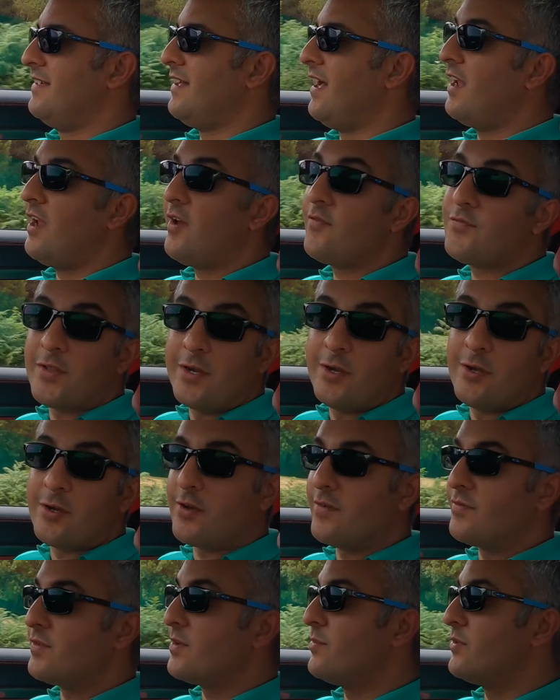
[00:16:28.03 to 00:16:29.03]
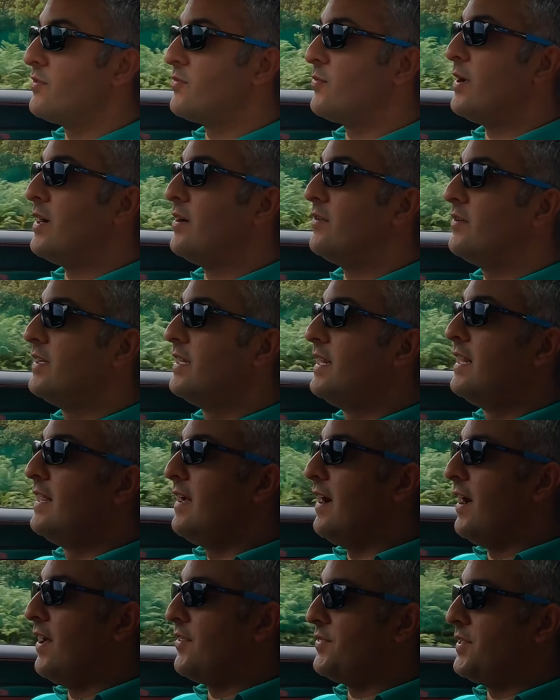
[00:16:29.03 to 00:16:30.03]
I love the look of them as well.
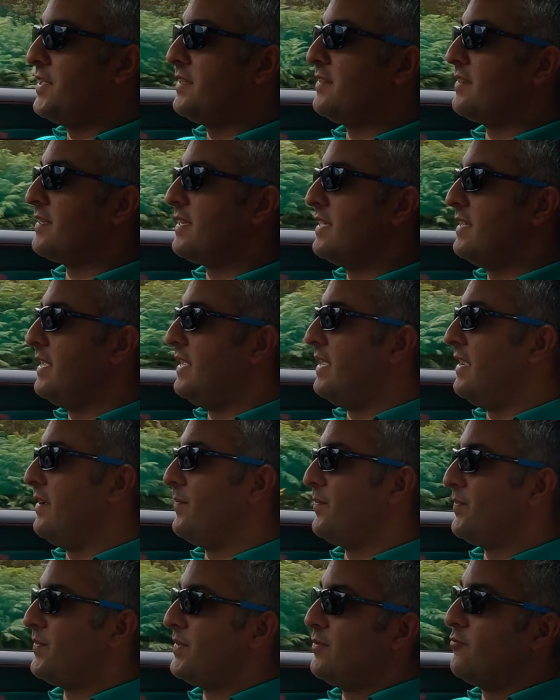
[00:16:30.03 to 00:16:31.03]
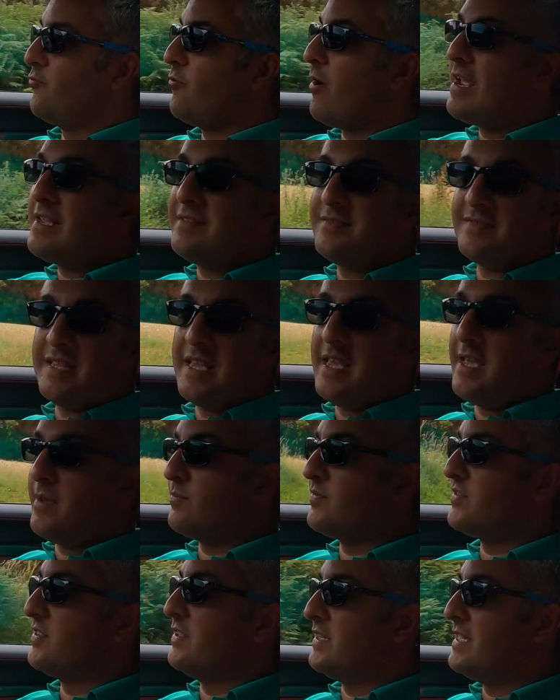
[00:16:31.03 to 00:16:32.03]
I think the raised
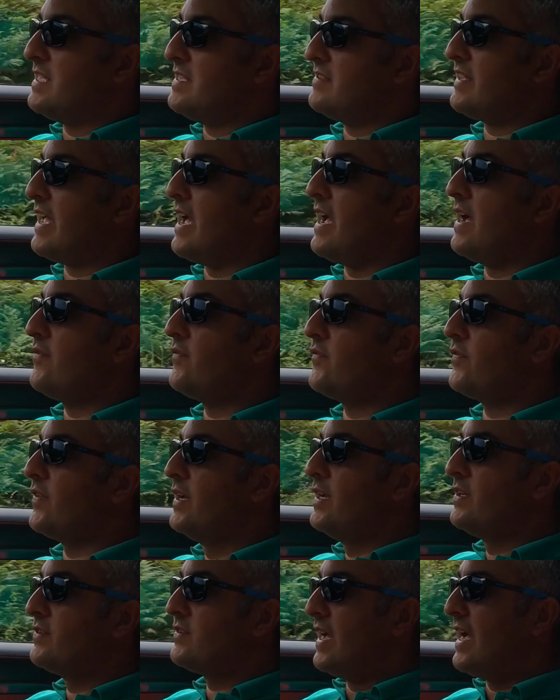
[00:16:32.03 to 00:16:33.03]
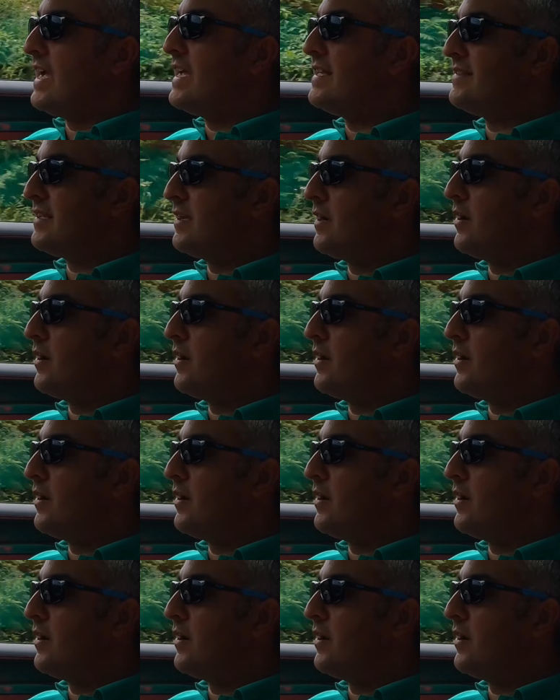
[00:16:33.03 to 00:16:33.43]
hips that these have to aid the